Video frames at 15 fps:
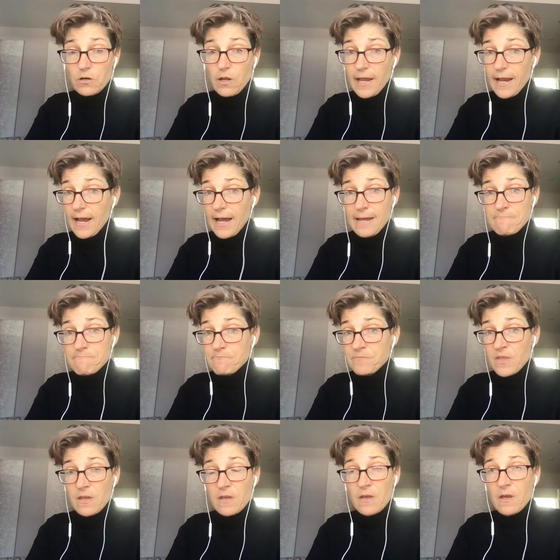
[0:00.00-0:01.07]
Like
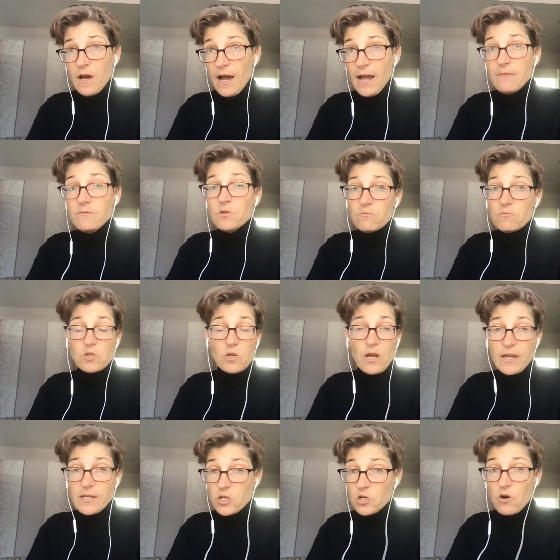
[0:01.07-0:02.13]

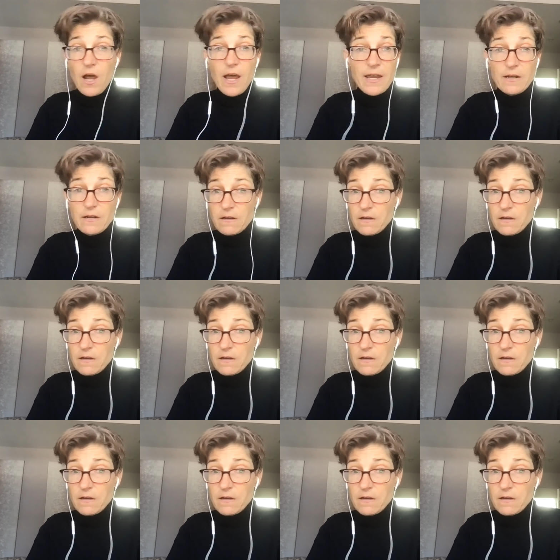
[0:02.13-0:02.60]
I try to